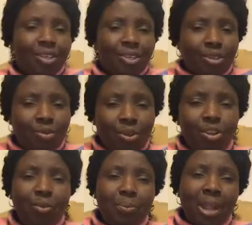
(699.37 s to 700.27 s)
So we're
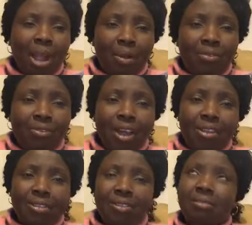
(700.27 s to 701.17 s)
going to break our
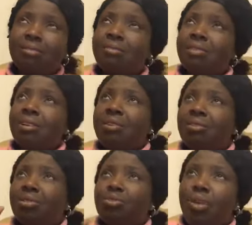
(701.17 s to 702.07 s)
fast
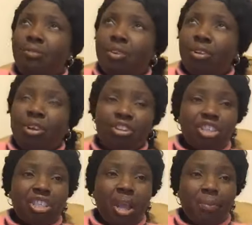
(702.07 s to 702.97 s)
12 o'clock
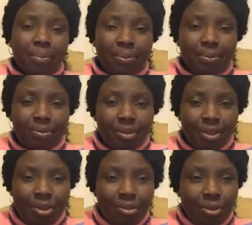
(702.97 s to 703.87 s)
sharp.
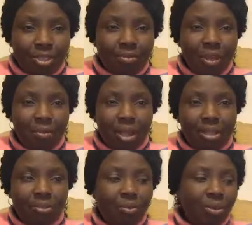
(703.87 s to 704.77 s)
Whatever we are
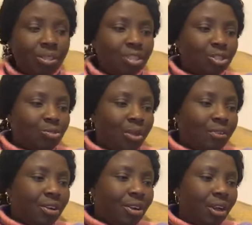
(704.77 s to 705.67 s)
doing, once it's 12
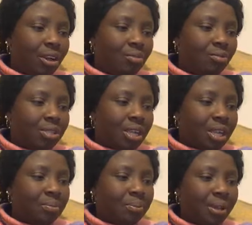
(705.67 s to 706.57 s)
o'clock, we'll take
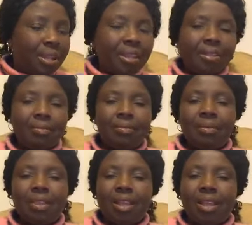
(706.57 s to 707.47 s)
a break
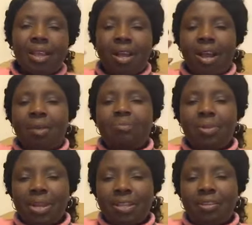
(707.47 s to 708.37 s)
and
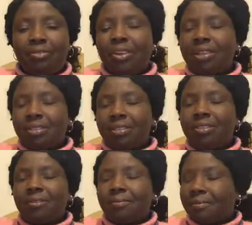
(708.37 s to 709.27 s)
break the fast.
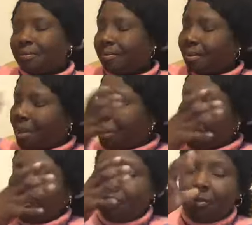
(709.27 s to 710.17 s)

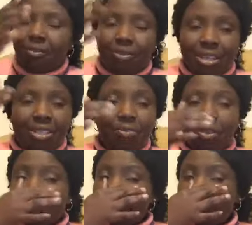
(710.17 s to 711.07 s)
We've been fasting
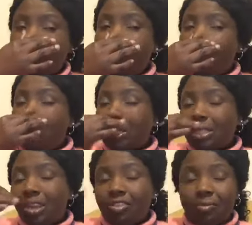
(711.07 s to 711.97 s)
for 24 hours
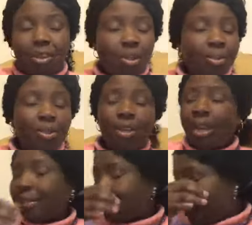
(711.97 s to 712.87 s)
and we've been coming
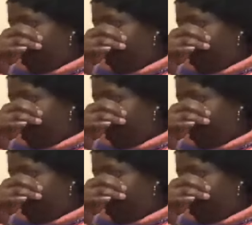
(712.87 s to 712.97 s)
online.